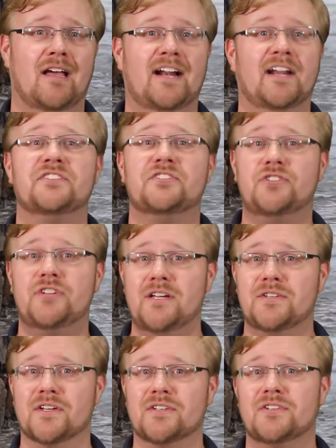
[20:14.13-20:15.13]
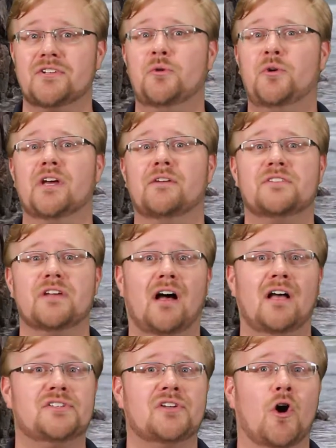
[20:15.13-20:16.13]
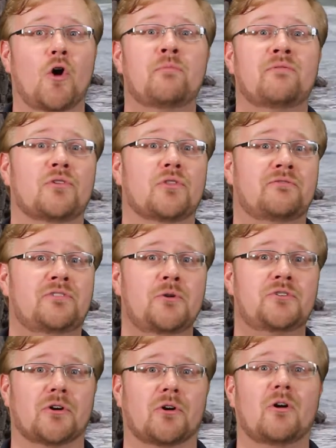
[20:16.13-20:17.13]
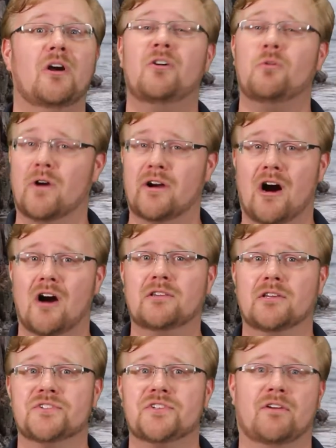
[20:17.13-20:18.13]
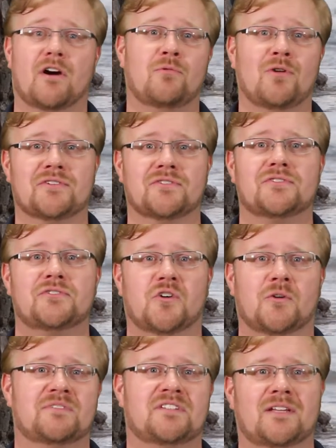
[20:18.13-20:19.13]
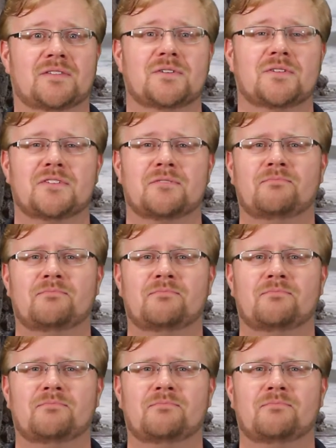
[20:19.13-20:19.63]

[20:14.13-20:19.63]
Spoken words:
And it's Jesus who gives us hope for the future, regardless of our present circumstances.